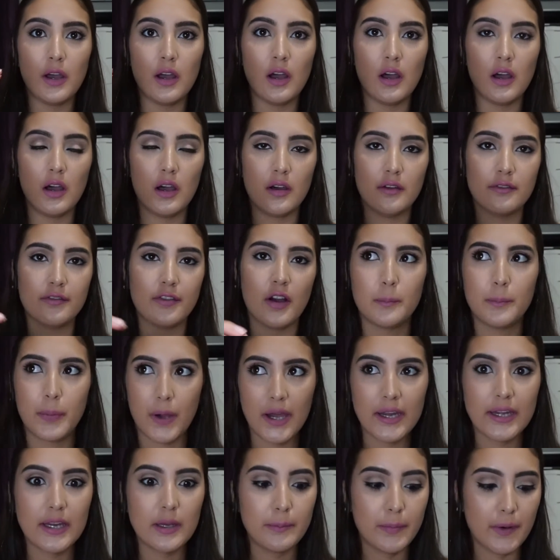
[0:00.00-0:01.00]
of
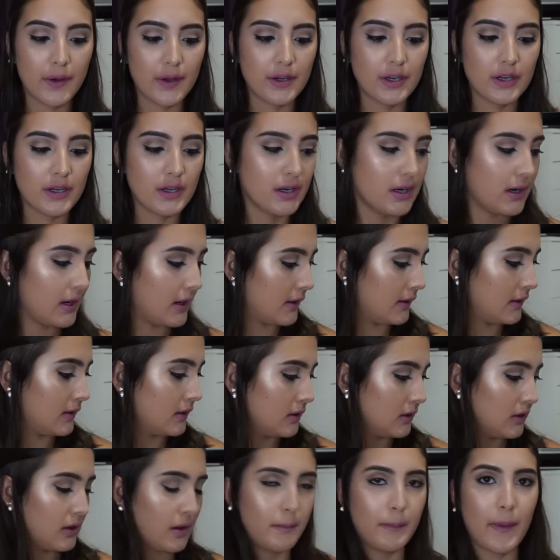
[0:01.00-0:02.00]
body butter
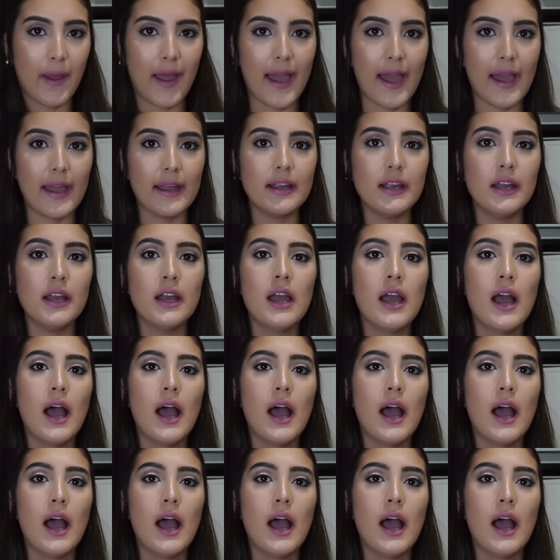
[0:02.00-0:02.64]
in the bag,